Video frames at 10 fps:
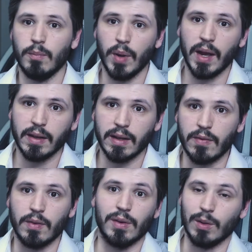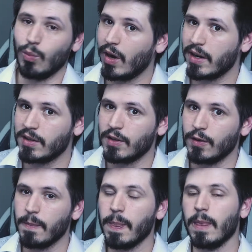But if you really wanted
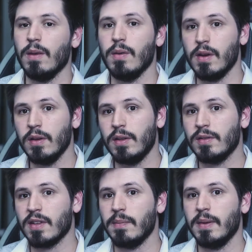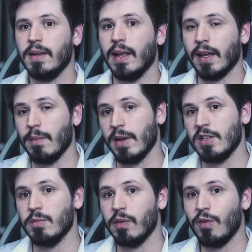to, you could do something like I
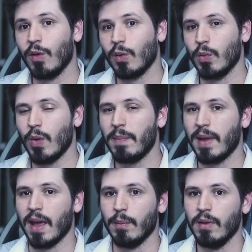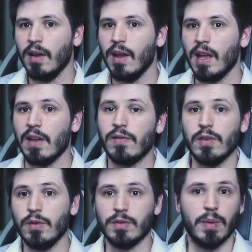mentioned before with webcam. If
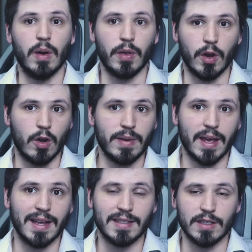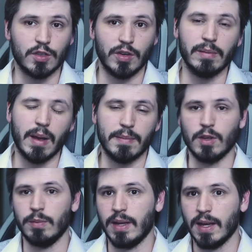you use both OBS and Streamlabs
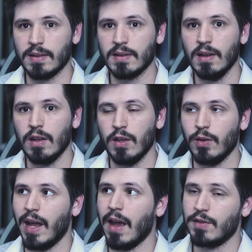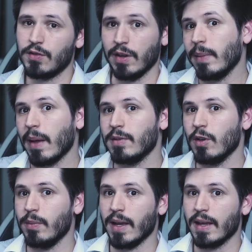OBS, you can have Streamlabs
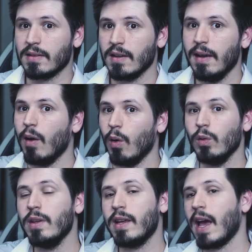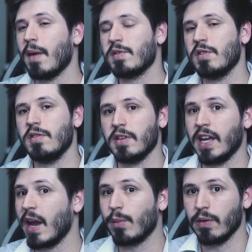OBS only capture your
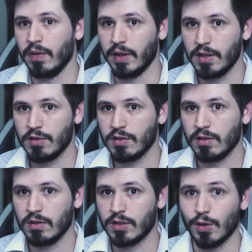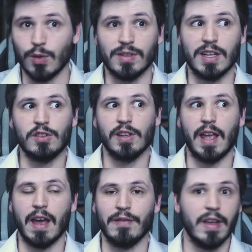camera footage. So you essentially
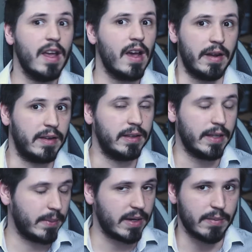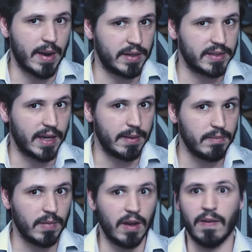have an unlimited amount of time
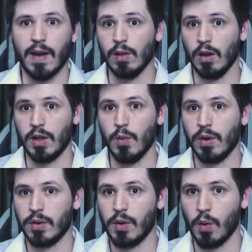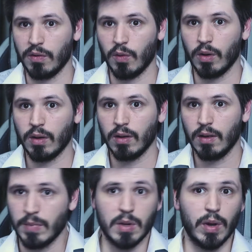of how long you want to record for.
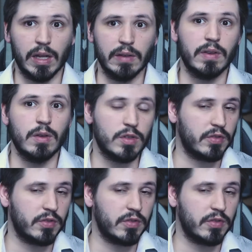Meanwhile, if you use